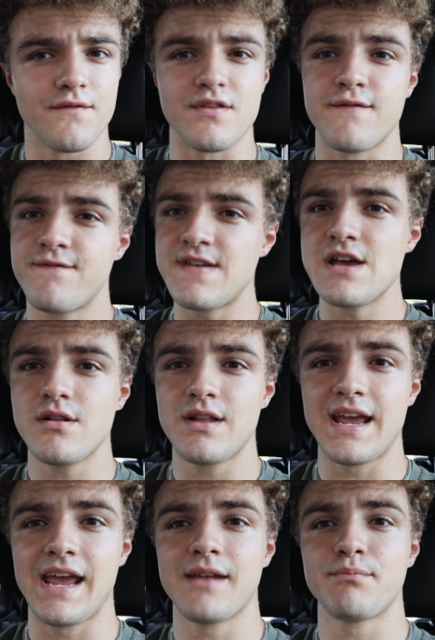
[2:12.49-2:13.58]
for the feel
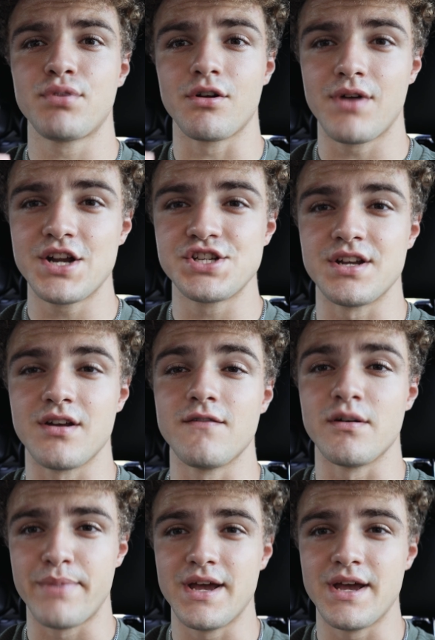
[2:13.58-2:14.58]
and progression of your